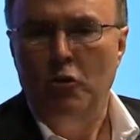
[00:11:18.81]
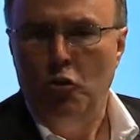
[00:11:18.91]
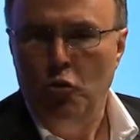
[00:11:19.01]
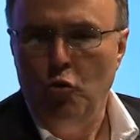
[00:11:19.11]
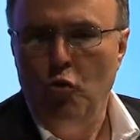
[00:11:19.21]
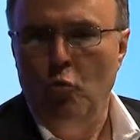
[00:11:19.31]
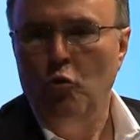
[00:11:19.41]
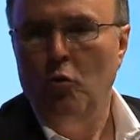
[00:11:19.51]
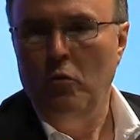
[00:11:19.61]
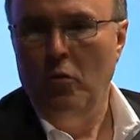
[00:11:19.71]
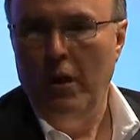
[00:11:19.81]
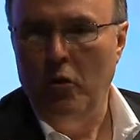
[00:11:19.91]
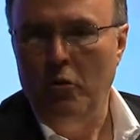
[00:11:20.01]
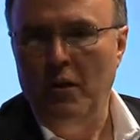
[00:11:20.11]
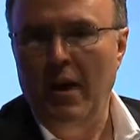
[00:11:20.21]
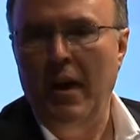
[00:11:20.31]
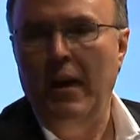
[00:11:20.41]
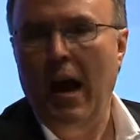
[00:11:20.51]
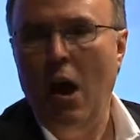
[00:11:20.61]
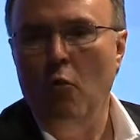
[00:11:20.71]
sure which one will carry the day
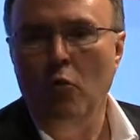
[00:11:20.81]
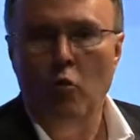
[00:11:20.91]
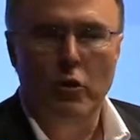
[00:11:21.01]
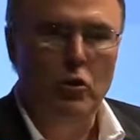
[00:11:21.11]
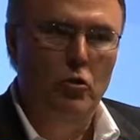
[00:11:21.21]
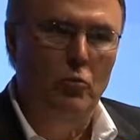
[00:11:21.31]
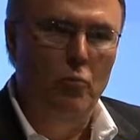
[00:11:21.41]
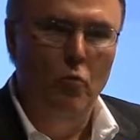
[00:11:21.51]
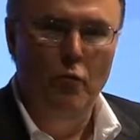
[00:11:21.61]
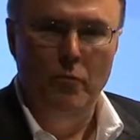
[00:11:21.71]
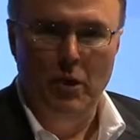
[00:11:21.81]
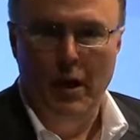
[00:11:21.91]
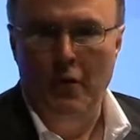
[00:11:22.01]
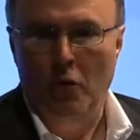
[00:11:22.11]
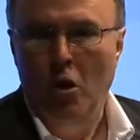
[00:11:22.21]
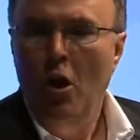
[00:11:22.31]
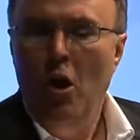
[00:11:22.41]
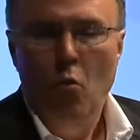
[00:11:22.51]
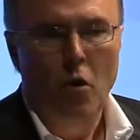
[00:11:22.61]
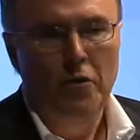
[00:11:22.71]
and how we're going to move them together.
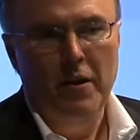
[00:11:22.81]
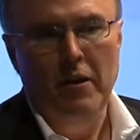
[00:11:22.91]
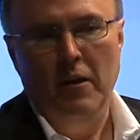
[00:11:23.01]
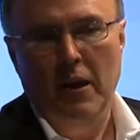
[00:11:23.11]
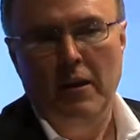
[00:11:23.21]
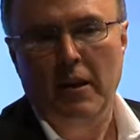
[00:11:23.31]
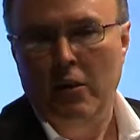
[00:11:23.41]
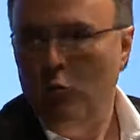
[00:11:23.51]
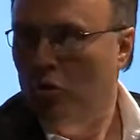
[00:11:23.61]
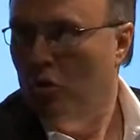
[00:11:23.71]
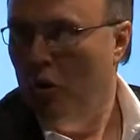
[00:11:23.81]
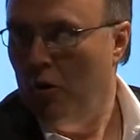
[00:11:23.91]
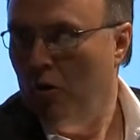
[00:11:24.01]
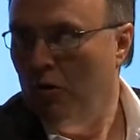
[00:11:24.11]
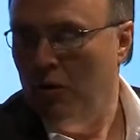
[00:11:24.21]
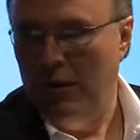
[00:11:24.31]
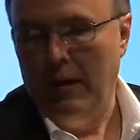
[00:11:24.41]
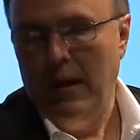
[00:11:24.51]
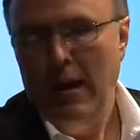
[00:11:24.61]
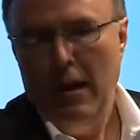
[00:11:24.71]
One thing that I think we are starting to
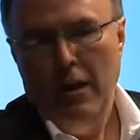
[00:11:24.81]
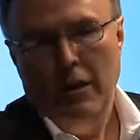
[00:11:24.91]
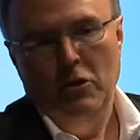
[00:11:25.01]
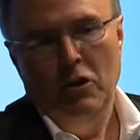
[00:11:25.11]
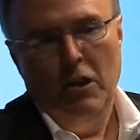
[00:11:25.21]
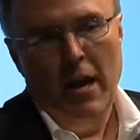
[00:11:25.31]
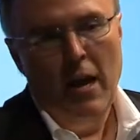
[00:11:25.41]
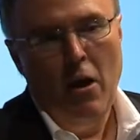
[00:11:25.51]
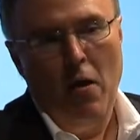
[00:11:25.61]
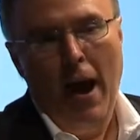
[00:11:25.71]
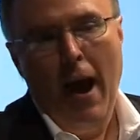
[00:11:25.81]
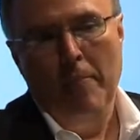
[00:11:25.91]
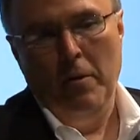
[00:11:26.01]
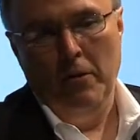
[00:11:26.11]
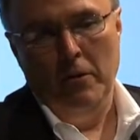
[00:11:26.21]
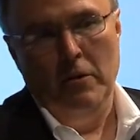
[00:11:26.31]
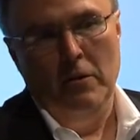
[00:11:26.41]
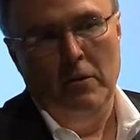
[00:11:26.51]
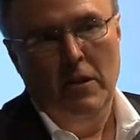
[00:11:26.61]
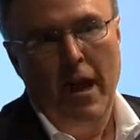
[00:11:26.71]
think is today our app on
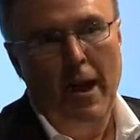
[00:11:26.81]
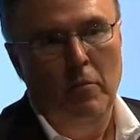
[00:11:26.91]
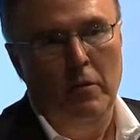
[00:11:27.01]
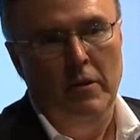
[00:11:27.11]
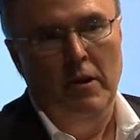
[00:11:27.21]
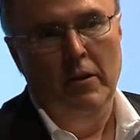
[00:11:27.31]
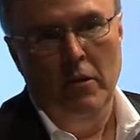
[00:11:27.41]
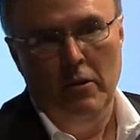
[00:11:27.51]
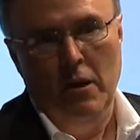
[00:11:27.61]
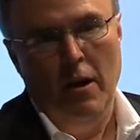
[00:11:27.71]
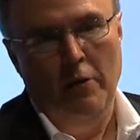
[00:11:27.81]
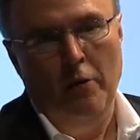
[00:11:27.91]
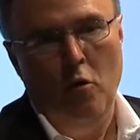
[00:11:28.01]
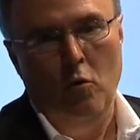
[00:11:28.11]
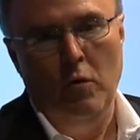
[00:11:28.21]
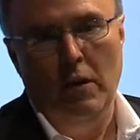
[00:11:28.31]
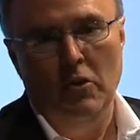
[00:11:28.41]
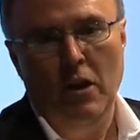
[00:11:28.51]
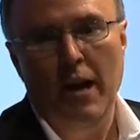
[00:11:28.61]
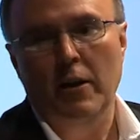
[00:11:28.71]
the tablet and on the iPhone
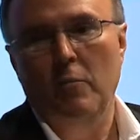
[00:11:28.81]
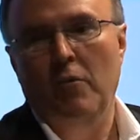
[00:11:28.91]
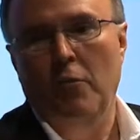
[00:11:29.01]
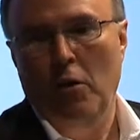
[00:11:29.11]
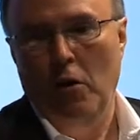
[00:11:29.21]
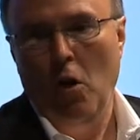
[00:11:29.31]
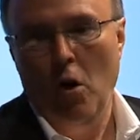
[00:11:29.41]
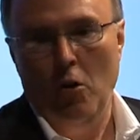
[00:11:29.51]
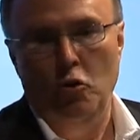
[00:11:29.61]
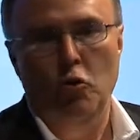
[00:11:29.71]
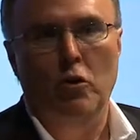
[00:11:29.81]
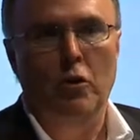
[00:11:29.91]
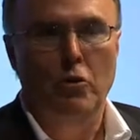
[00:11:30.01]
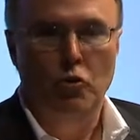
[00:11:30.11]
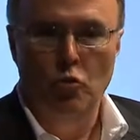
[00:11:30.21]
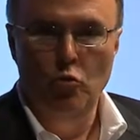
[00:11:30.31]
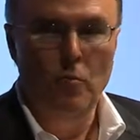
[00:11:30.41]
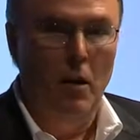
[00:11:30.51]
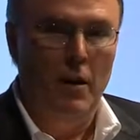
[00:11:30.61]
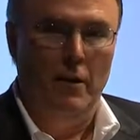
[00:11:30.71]
has gotten to be fairly large. You can consume
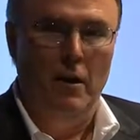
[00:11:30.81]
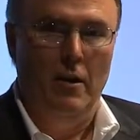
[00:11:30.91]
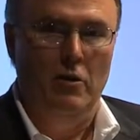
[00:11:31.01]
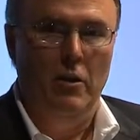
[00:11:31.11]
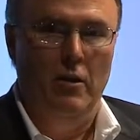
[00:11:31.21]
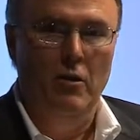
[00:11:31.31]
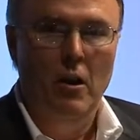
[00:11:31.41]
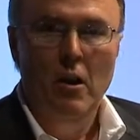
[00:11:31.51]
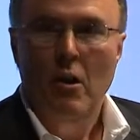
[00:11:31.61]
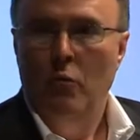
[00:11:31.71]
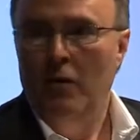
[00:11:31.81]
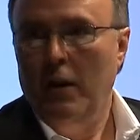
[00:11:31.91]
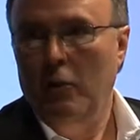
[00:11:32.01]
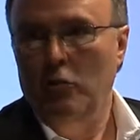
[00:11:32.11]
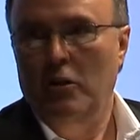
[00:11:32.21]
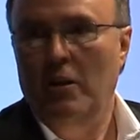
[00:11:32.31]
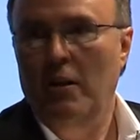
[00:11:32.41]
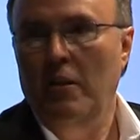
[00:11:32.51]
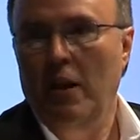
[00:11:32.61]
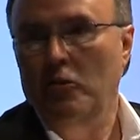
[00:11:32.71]
a lot of content. We've got close to
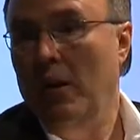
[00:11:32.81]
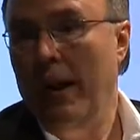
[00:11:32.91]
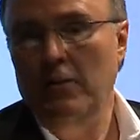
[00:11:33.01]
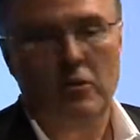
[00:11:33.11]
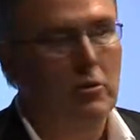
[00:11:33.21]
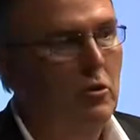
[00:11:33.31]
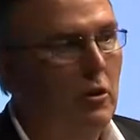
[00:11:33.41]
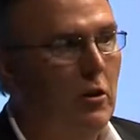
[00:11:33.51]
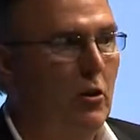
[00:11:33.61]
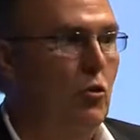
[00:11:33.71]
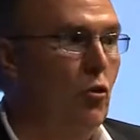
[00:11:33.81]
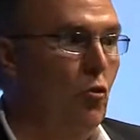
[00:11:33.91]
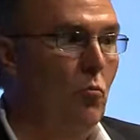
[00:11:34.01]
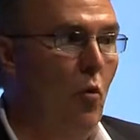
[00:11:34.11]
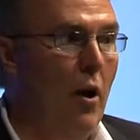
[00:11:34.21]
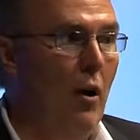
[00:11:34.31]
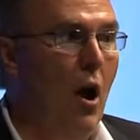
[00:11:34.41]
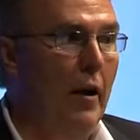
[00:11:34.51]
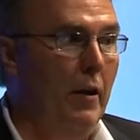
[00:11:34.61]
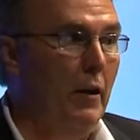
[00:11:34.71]
10,000 assets that you can consume right
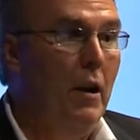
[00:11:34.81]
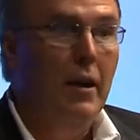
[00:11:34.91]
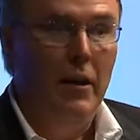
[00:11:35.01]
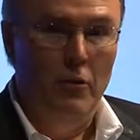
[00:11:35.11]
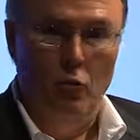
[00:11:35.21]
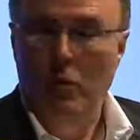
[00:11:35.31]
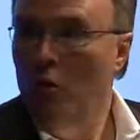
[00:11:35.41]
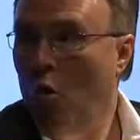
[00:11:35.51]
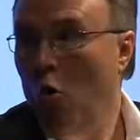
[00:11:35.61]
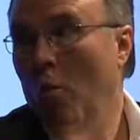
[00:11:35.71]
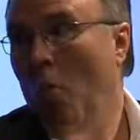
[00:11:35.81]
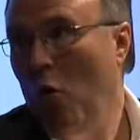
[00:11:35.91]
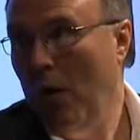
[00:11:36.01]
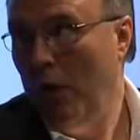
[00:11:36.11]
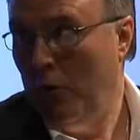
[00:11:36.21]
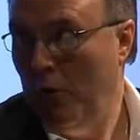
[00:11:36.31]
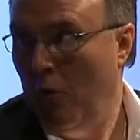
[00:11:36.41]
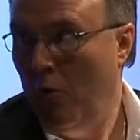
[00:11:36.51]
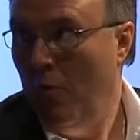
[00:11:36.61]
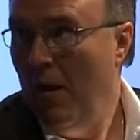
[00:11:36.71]
on it, either in the home or out of the
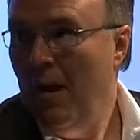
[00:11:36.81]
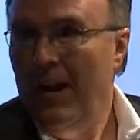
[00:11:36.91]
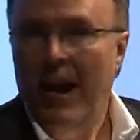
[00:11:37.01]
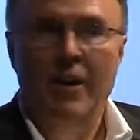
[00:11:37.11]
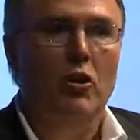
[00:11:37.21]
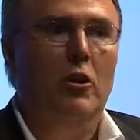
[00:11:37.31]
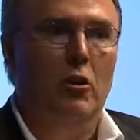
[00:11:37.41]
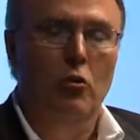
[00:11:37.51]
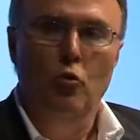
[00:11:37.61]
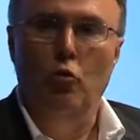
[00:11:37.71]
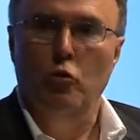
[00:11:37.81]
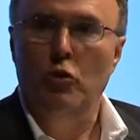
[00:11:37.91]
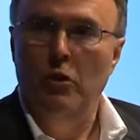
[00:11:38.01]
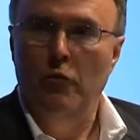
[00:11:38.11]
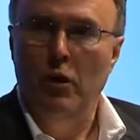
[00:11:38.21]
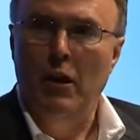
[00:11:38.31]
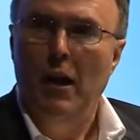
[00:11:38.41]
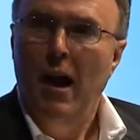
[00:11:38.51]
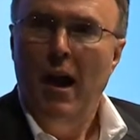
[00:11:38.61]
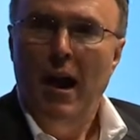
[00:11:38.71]
home. And you can control your TV.
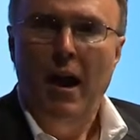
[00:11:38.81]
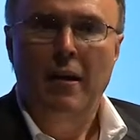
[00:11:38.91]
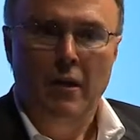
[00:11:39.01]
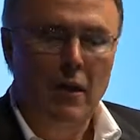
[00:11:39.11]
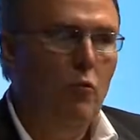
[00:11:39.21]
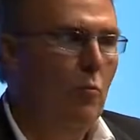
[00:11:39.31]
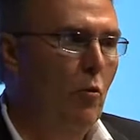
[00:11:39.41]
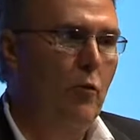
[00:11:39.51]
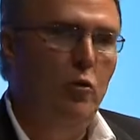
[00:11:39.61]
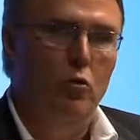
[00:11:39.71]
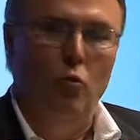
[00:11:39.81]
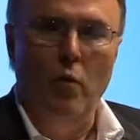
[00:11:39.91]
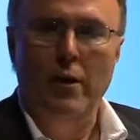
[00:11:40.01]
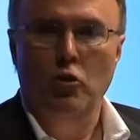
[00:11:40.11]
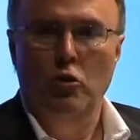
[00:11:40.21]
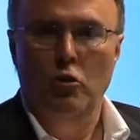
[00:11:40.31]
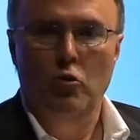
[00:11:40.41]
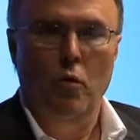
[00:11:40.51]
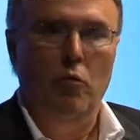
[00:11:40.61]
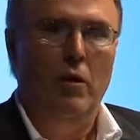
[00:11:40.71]
I think we're moving to a direction
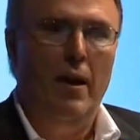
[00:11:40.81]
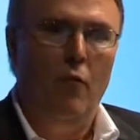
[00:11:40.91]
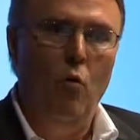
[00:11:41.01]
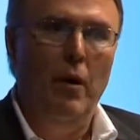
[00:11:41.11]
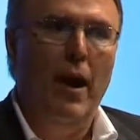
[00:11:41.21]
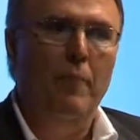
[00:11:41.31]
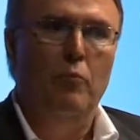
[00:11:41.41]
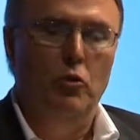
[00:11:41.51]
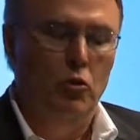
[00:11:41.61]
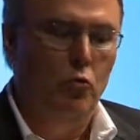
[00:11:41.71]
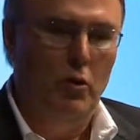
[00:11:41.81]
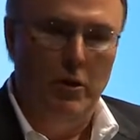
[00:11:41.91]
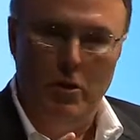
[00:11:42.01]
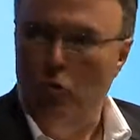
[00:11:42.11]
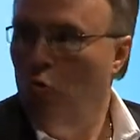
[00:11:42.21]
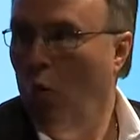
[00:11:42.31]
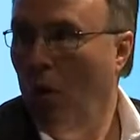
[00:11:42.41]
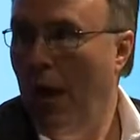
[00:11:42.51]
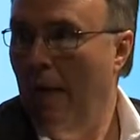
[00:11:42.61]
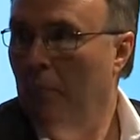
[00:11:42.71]
to where we're going to have one app, which is really a
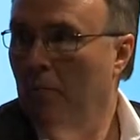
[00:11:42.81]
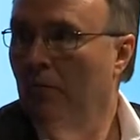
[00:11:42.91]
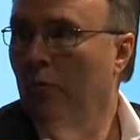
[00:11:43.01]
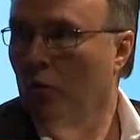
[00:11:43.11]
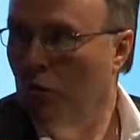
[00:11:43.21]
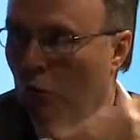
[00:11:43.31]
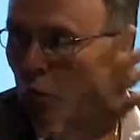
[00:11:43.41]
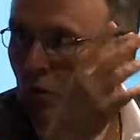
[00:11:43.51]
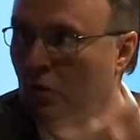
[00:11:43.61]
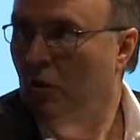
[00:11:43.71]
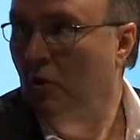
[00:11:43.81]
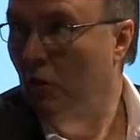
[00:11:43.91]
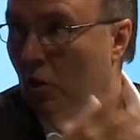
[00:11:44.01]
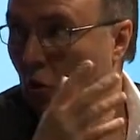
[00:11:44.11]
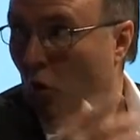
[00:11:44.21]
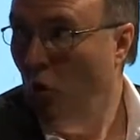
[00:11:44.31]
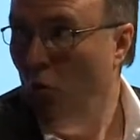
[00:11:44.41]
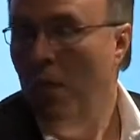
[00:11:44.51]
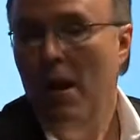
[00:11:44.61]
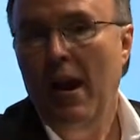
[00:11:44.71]
control app for controlling the TV in your
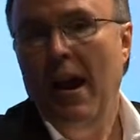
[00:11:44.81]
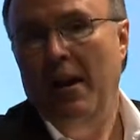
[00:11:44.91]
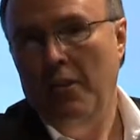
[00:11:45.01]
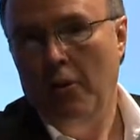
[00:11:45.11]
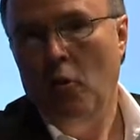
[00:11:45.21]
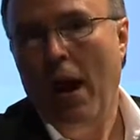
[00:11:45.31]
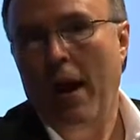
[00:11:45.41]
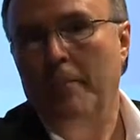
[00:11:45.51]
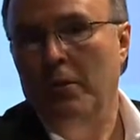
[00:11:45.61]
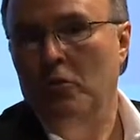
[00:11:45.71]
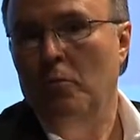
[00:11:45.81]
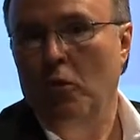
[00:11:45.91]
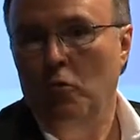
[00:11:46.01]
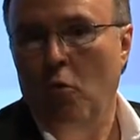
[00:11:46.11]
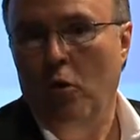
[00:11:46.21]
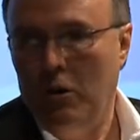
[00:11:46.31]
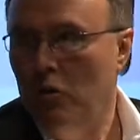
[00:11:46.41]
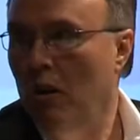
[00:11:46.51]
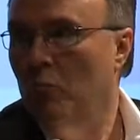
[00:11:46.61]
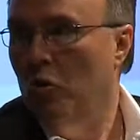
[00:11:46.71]
home. And the other app is much more a
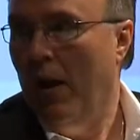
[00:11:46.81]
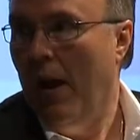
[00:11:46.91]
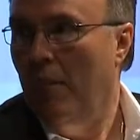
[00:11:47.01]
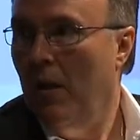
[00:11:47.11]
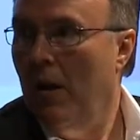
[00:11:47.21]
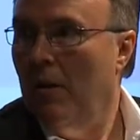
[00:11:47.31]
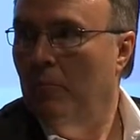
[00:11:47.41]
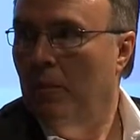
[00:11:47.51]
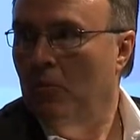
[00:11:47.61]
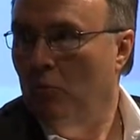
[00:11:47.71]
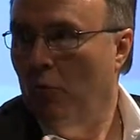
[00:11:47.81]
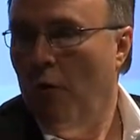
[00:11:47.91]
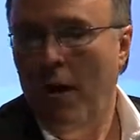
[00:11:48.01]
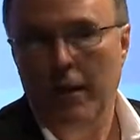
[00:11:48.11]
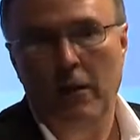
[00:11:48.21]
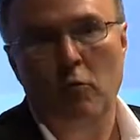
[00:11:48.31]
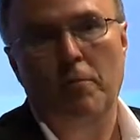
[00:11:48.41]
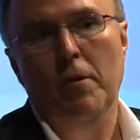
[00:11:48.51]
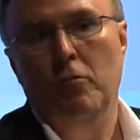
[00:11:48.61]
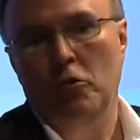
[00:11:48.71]
consumption app. Because we're finding when
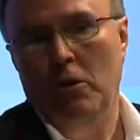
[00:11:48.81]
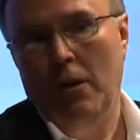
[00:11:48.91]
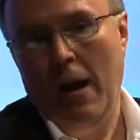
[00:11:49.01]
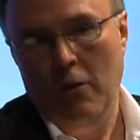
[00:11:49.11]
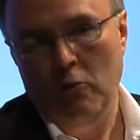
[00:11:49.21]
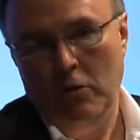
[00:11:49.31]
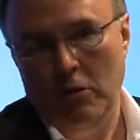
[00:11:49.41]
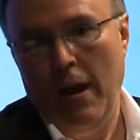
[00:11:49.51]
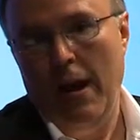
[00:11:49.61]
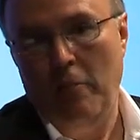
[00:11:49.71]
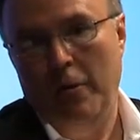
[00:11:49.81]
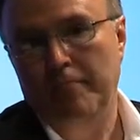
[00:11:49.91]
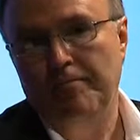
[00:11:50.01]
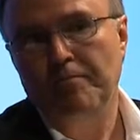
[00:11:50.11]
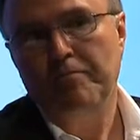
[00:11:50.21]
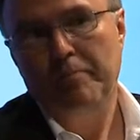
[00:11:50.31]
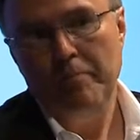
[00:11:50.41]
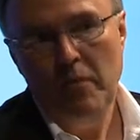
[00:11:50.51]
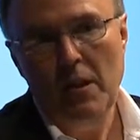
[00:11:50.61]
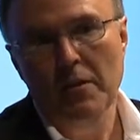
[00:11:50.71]
people sit down with the tablet
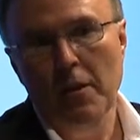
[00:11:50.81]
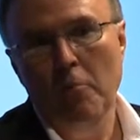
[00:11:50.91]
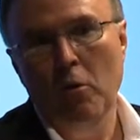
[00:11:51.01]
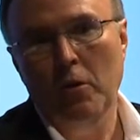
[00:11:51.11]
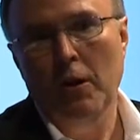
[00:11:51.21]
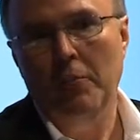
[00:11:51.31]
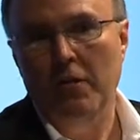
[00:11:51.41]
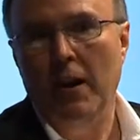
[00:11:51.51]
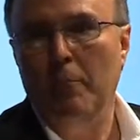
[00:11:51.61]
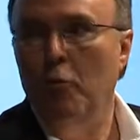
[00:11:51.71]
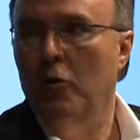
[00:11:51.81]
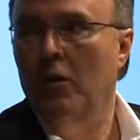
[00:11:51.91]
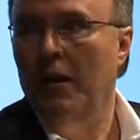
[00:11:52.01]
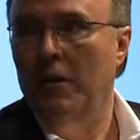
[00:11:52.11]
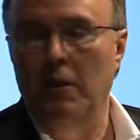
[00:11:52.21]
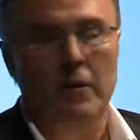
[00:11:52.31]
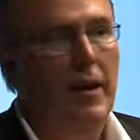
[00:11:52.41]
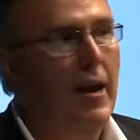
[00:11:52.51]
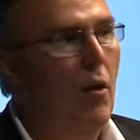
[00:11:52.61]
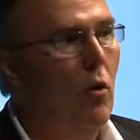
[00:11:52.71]
and they pull it up, they've got a pretty good idea that,
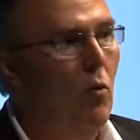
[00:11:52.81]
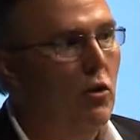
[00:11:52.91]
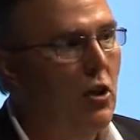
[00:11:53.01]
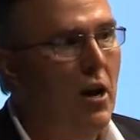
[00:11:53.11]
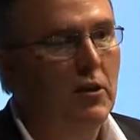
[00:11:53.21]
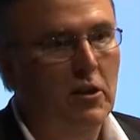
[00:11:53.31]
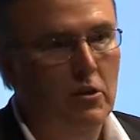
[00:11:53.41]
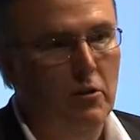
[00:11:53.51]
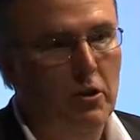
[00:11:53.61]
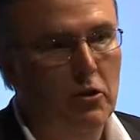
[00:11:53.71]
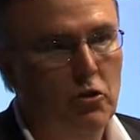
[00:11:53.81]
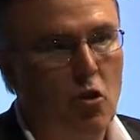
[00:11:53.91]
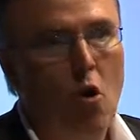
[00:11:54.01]
hey, I want to watch content on this,